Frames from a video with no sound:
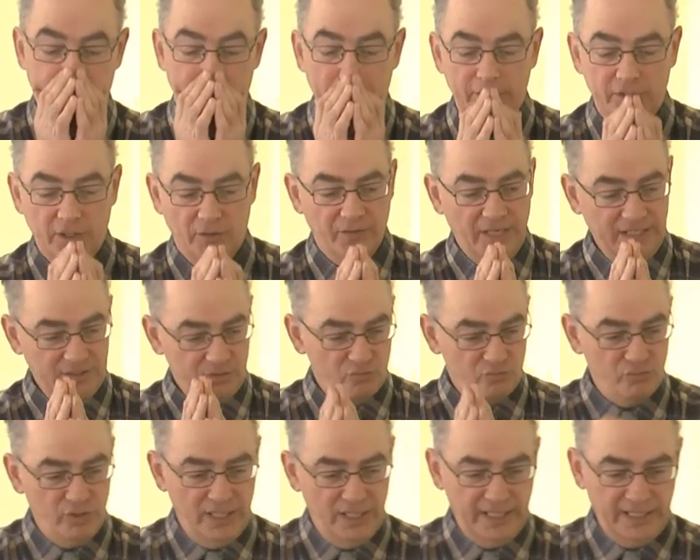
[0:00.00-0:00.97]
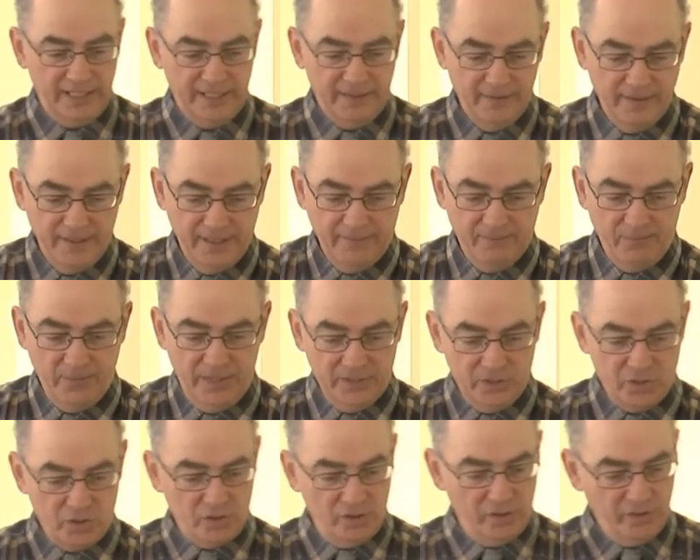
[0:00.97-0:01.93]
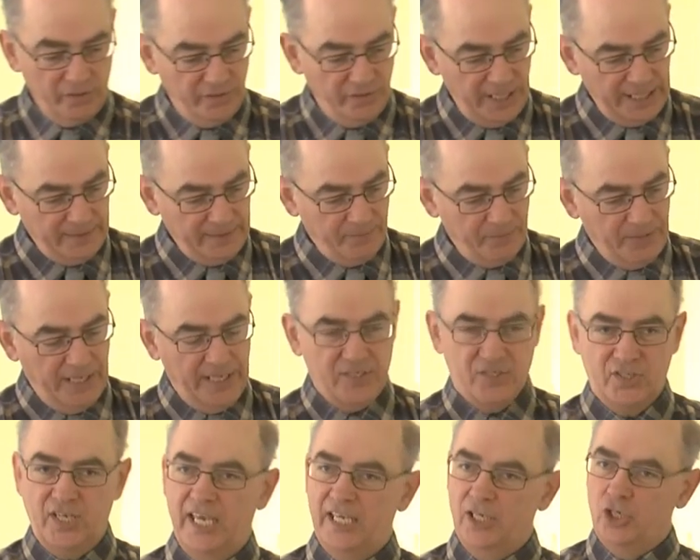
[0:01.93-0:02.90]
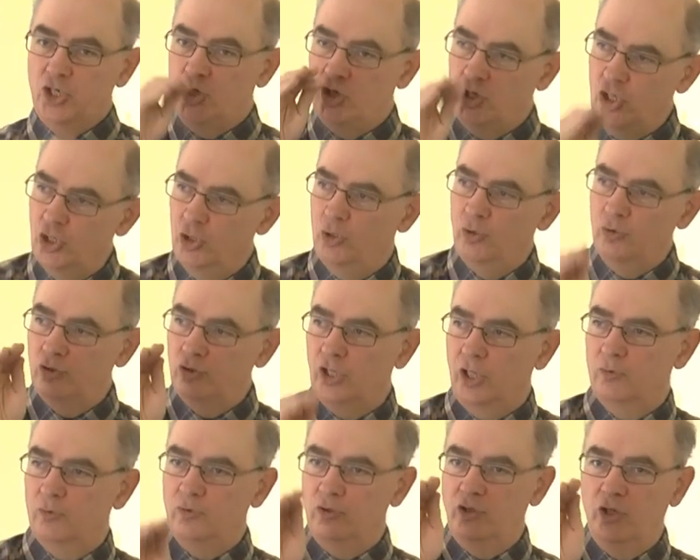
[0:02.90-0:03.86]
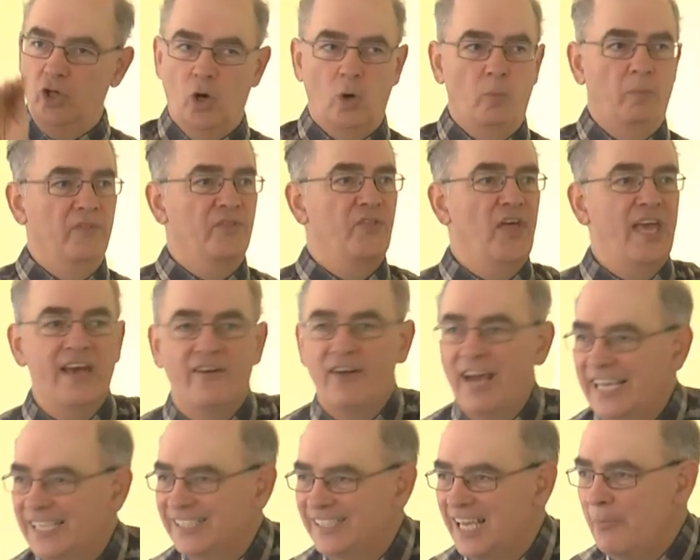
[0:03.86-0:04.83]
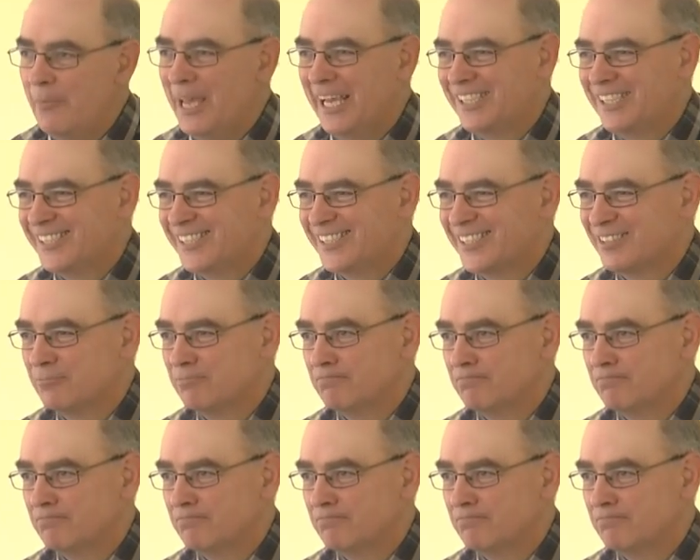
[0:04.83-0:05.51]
so that's really... a strong thing. He's saying you don't know, but they are academics.